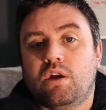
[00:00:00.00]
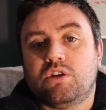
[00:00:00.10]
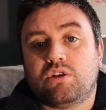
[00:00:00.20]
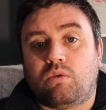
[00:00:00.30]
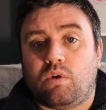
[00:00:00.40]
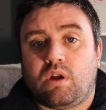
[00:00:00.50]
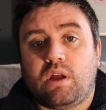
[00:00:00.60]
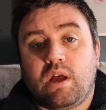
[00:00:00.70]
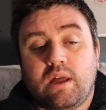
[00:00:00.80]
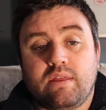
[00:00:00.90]
So
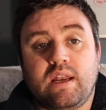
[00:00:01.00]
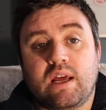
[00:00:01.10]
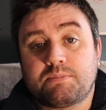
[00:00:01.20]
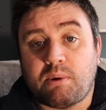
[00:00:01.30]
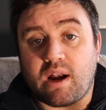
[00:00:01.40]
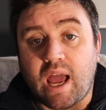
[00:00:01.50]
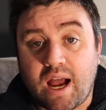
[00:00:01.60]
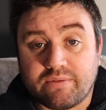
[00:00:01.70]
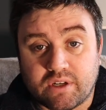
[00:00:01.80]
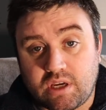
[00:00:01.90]
the next part
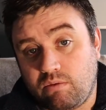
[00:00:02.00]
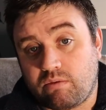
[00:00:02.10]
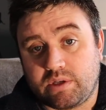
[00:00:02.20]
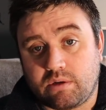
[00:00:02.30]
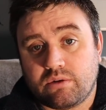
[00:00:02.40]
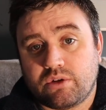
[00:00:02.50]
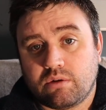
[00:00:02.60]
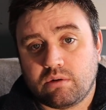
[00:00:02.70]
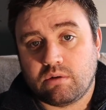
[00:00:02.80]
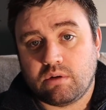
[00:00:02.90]
after keyword research
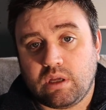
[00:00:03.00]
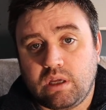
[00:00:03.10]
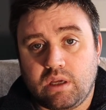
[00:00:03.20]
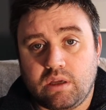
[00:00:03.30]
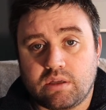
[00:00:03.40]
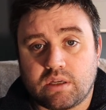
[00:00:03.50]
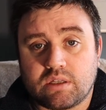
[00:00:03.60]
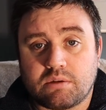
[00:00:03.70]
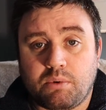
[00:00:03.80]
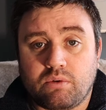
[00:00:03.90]
is, I
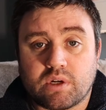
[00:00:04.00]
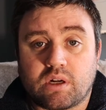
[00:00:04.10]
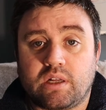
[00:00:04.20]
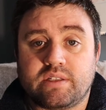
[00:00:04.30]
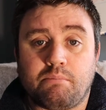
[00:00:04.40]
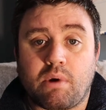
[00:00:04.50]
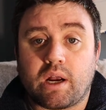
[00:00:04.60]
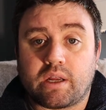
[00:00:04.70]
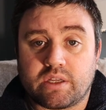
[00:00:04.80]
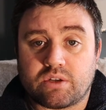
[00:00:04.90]
suppose, our content
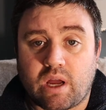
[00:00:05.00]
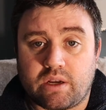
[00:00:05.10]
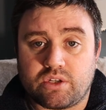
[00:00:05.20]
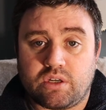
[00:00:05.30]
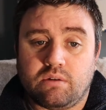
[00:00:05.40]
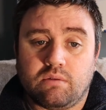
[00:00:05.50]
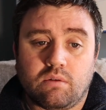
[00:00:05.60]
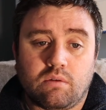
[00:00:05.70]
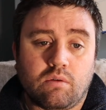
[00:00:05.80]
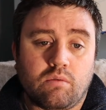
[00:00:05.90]
marketing strategy.
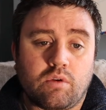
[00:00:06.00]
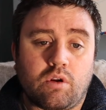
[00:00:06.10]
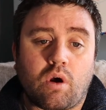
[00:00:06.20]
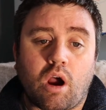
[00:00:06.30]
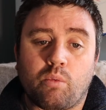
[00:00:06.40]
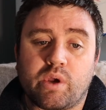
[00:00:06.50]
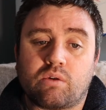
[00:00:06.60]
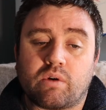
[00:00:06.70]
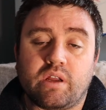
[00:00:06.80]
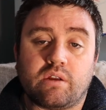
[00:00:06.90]
You know, are we
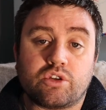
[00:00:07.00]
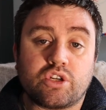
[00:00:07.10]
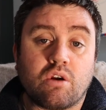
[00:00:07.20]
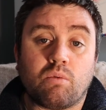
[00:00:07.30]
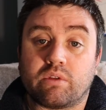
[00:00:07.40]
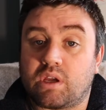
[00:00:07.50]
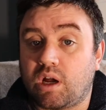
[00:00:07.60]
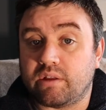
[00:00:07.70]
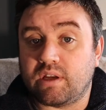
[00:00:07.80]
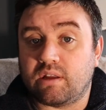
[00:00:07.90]
creating share-worthy
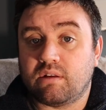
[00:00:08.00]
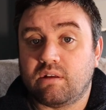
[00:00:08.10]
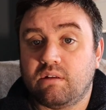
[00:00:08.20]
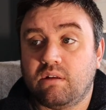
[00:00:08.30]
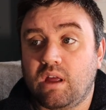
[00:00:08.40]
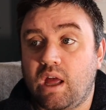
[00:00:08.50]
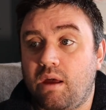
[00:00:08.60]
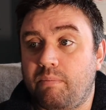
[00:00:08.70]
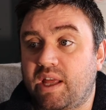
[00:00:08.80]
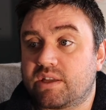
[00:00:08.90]
content
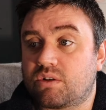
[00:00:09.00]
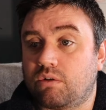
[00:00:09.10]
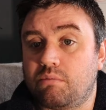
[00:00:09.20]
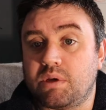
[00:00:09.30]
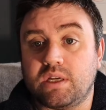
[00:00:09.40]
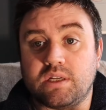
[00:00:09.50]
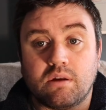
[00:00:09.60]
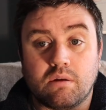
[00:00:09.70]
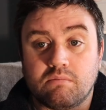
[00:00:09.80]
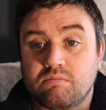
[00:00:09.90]
that's going to be
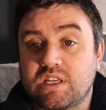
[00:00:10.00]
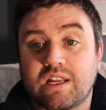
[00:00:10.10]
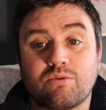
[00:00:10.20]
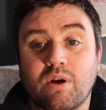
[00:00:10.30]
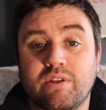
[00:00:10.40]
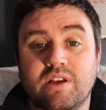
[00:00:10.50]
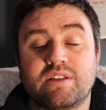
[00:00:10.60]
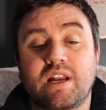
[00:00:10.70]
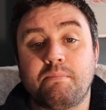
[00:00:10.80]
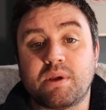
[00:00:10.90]
sent around the
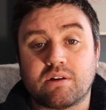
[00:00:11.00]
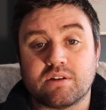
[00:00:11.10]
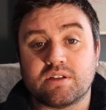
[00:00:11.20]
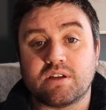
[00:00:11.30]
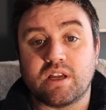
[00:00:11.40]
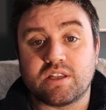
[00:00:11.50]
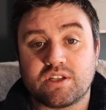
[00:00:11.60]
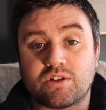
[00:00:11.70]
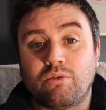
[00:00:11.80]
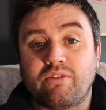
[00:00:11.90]
internet because it's
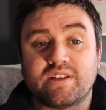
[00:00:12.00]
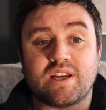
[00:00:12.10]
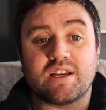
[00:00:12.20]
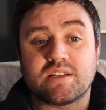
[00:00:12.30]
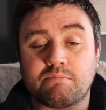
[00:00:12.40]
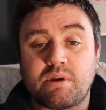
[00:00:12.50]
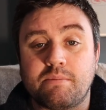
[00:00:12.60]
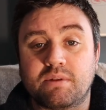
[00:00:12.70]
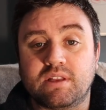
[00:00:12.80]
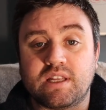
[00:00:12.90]
so fantastic,
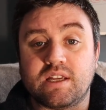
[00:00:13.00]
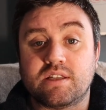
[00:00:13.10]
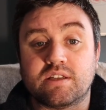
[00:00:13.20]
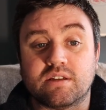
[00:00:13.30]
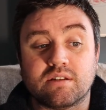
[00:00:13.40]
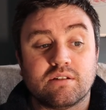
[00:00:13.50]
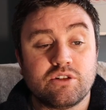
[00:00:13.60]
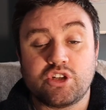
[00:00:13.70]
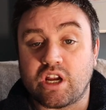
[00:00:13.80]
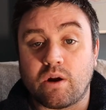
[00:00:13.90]
people need to
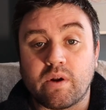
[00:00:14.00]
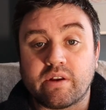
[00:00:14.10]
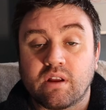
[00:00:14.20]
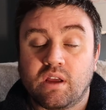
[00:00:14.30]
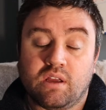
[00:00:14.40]
share it,